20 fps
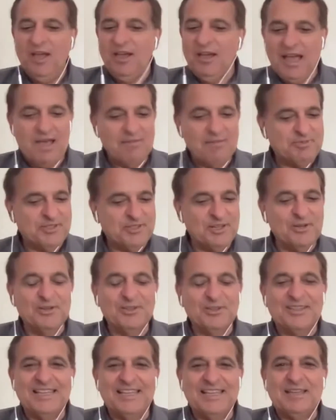
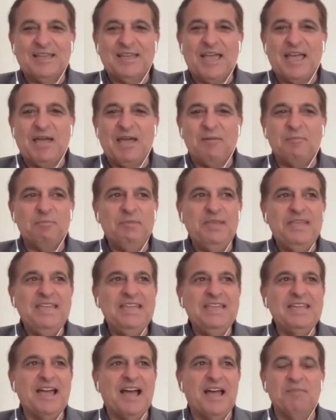absolutely.
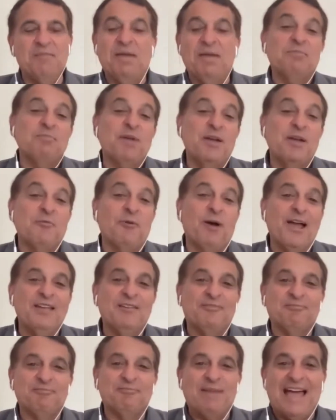I met my
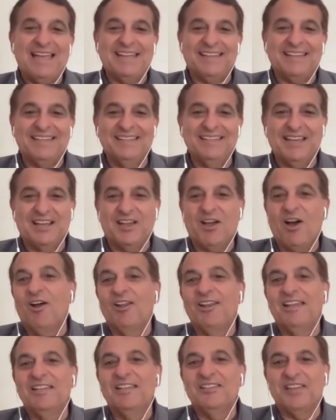wife back in the
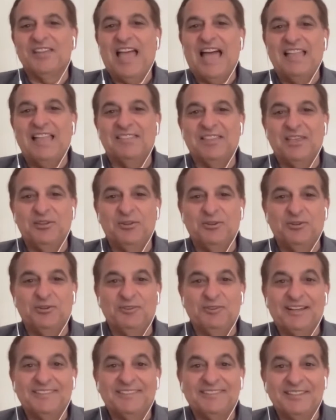college at the
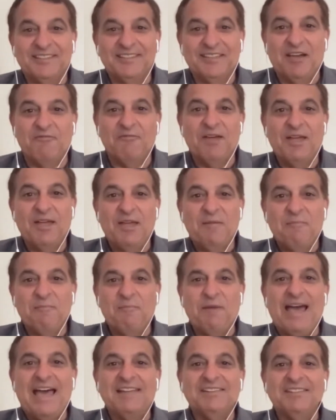University of
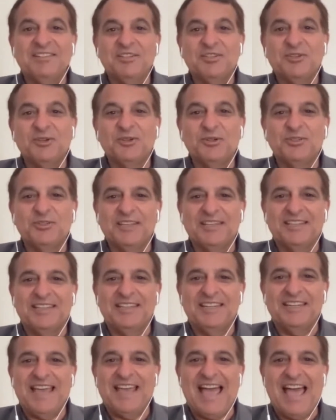Massachusetts
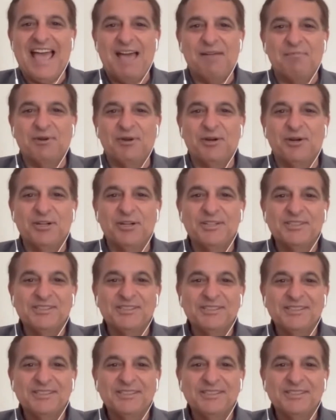in Amherst.